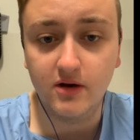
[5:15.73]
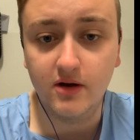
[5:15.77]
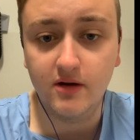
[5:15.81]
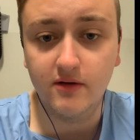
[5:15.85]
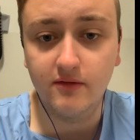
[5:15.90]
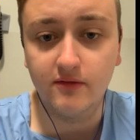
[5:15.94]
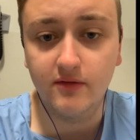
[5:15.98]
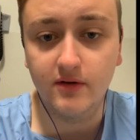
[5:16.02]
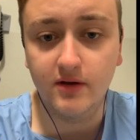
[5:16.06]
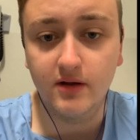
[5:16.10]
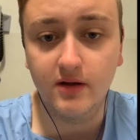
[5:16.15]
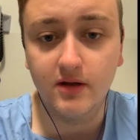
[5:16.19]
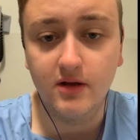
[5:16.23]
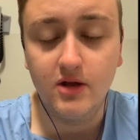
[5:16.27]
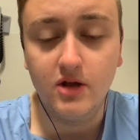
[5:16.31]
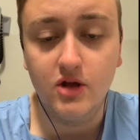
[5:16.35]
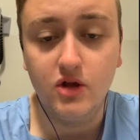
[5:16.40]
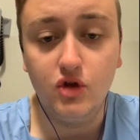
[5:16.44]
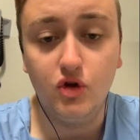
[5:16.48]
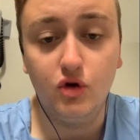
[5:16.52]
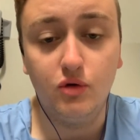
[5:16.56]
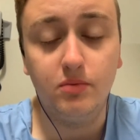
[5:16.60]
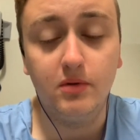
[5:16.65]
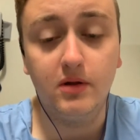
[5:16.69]
over
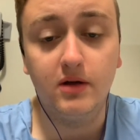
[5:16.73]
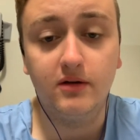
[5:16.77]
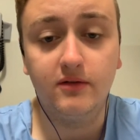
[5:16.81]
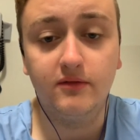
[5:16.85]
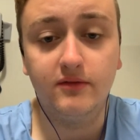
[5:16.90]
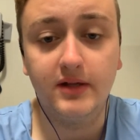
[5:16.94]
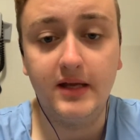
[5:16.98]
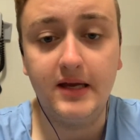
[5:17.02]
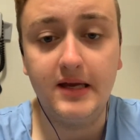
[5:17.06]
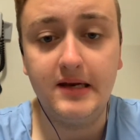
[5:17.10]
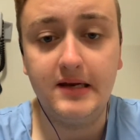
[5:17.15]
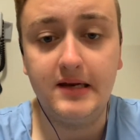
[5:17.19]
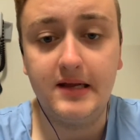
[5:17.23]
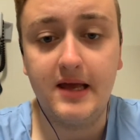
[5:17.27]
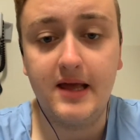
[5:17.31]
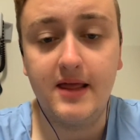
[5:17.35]
your block of land,